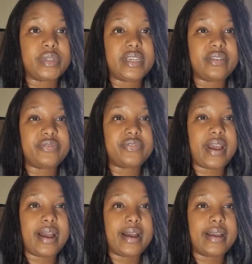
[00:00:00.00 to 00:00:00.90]
give
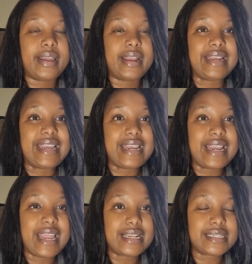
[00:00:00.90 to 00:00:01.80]
a
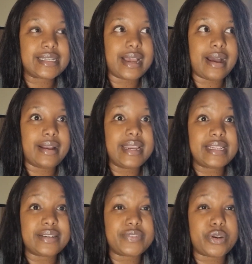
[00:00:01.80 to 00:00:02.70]

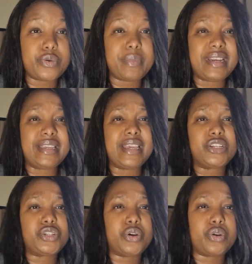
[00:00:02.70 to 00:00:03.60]
late afternoon
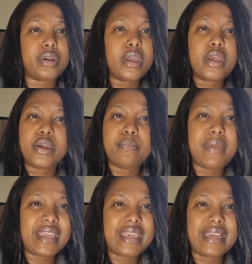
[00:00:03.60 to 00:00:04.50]
medication,
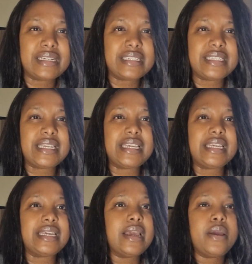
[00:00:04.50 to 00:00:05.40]
making
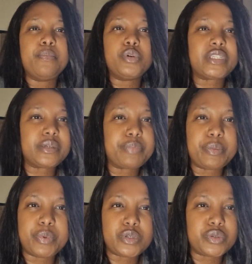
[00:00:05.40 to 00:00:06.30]
tea, putting
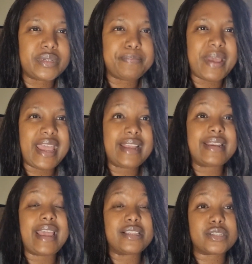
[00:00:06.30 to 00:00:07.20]
people to
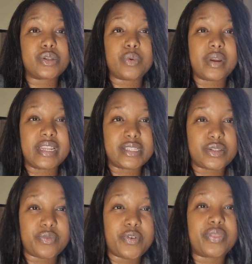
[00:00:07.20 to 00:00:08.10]
bed, and so on and
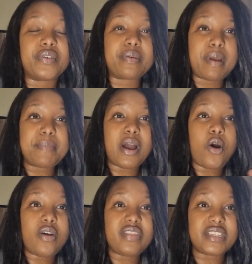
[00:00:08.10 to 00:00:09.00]
so forth. Remember,
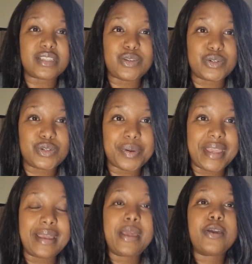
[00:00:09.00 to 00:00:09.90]
all this you
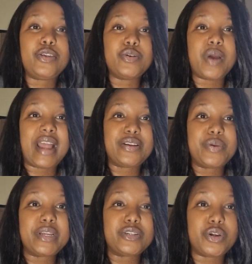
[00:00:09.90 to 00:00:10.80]
are
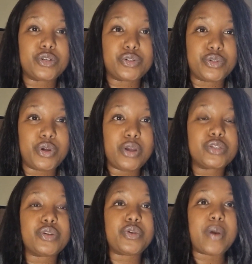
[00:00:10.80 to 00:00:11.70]
doing door to door,
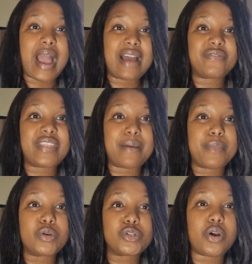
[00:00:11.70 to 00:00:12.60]
so you have the
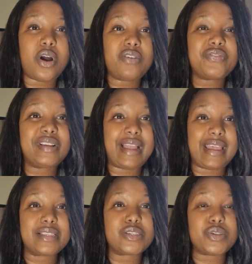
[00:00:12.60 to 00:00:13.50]
amount of
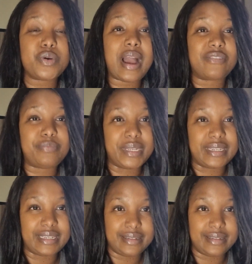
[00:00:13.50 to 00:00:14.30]
clients you have been